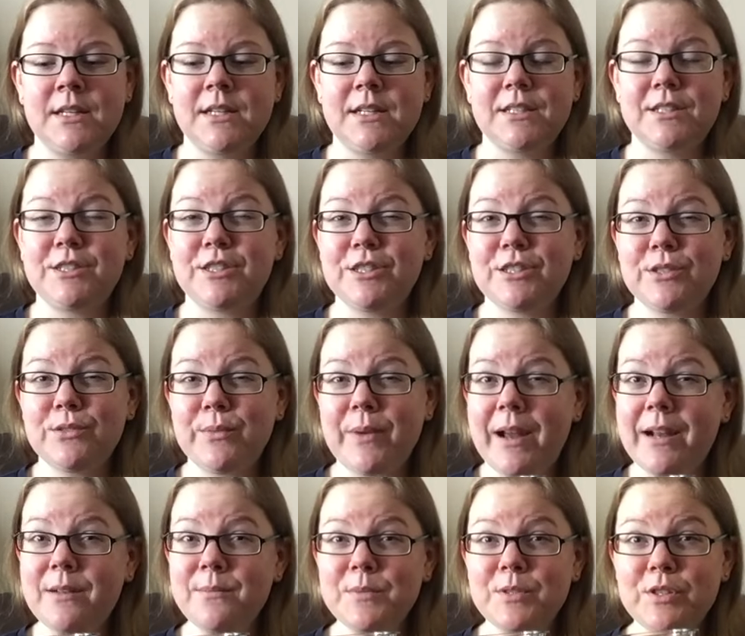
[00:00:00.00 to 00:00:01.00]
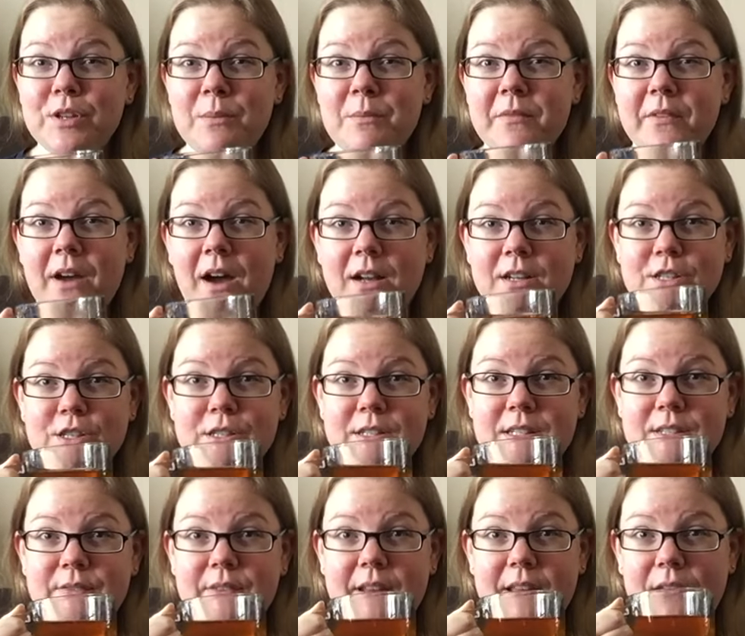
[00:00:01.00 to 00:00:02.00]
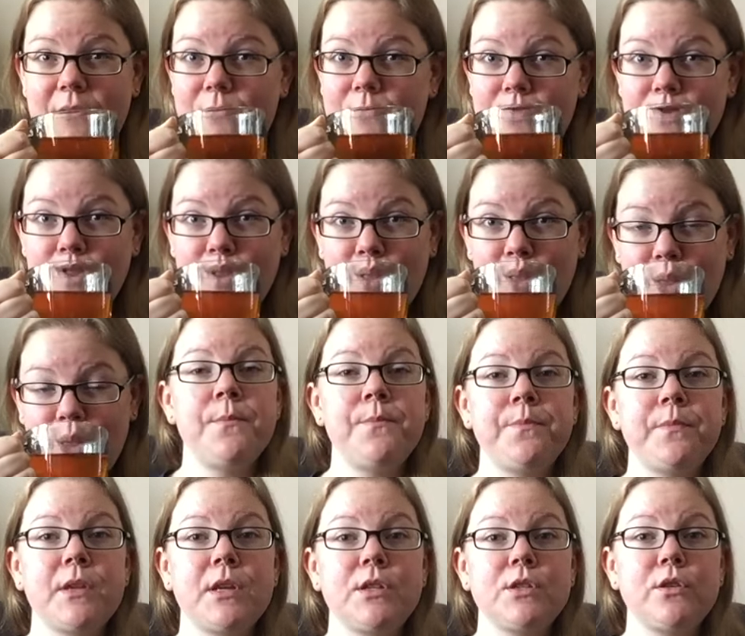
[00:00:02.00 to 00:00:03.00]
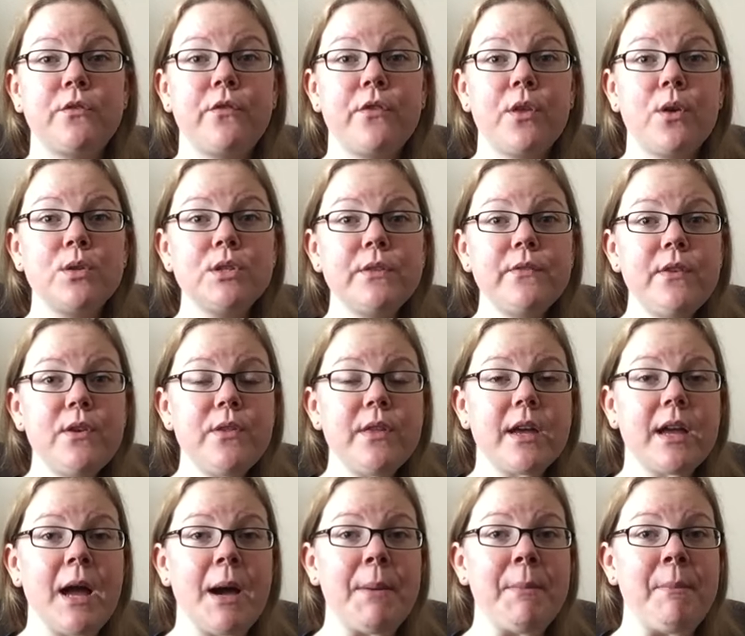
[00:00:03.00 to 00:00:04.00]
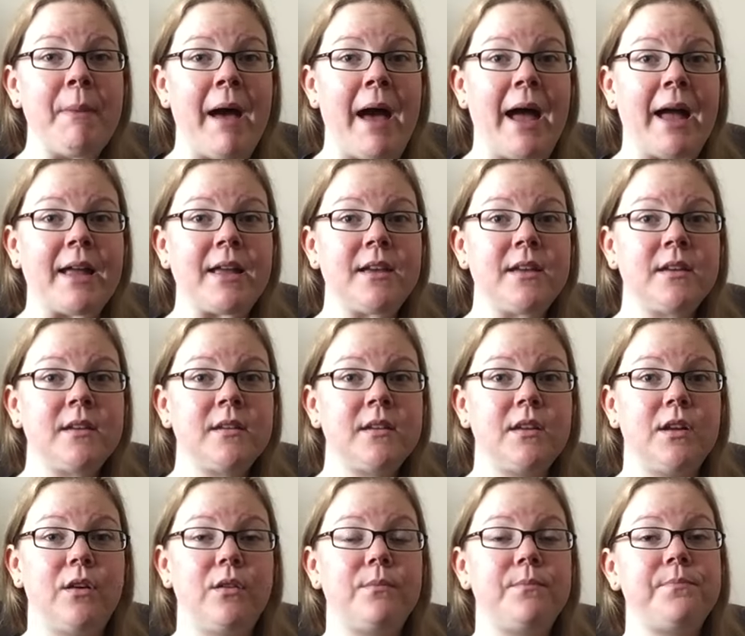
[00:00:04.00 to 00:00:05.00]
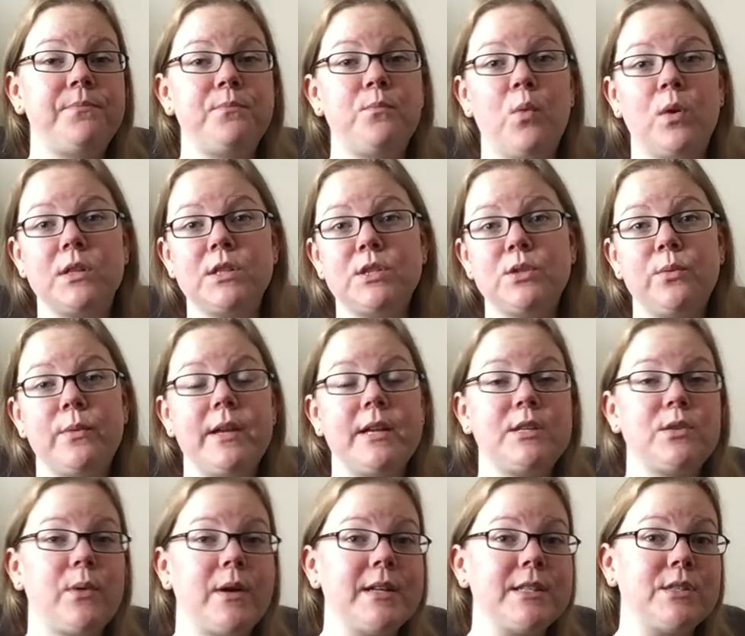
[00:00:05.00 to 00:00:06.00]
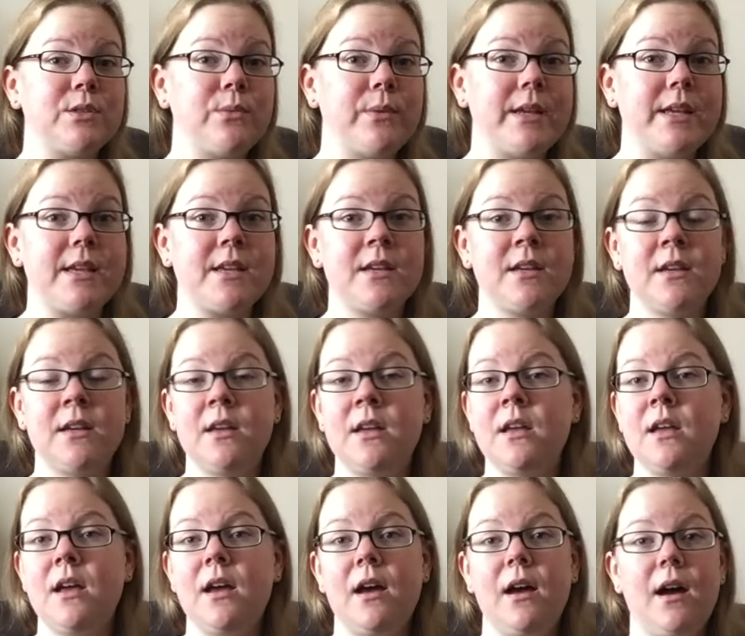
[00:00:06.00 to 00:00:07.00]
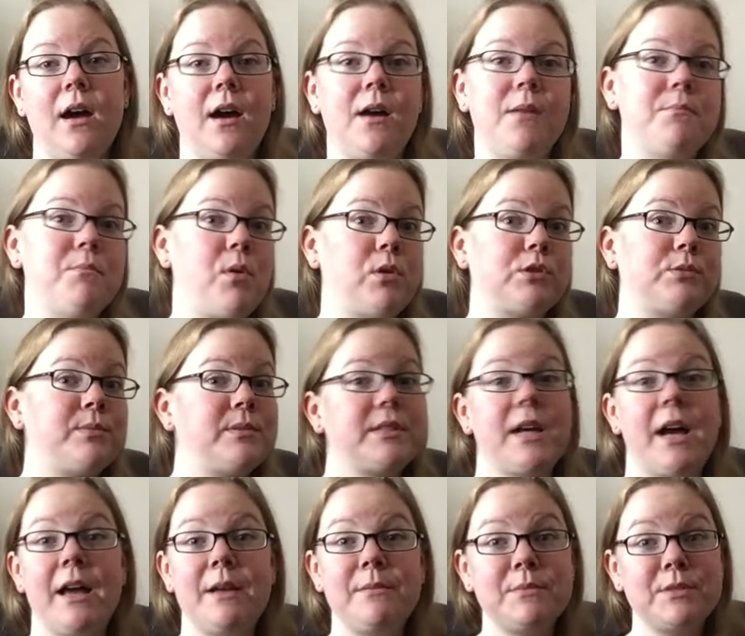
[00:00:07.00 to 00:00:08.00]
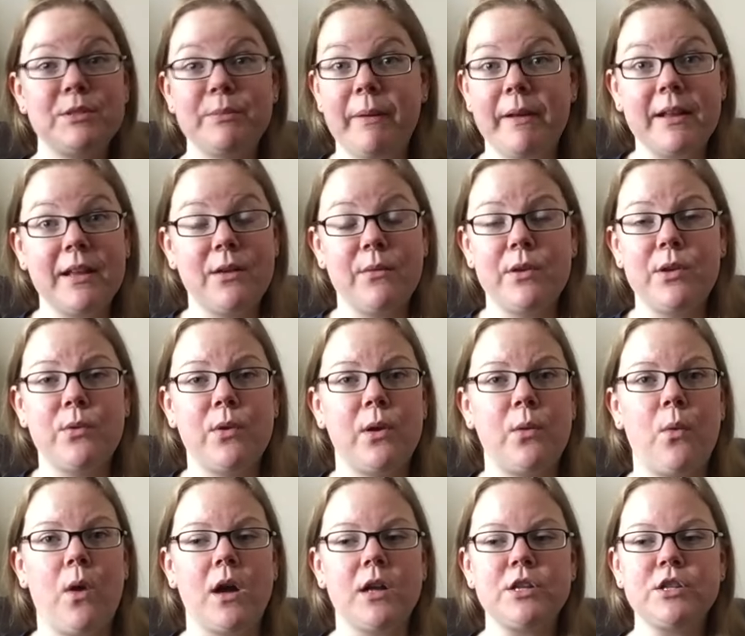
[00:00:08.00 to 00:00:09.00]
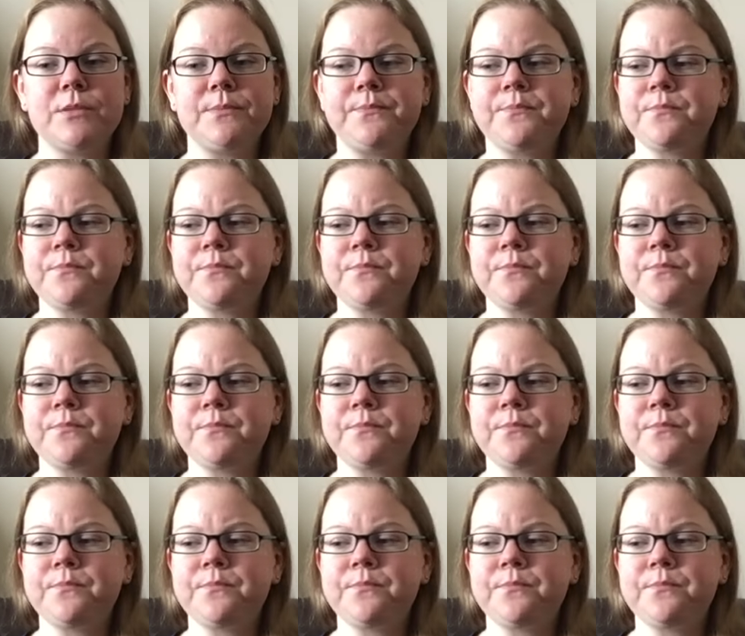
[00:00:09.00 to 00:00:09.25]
it's just a random stream of consciousness video. So for those of you that come back, you know, once a week, twice a week, uh, multiple times, depending on what you want to watch,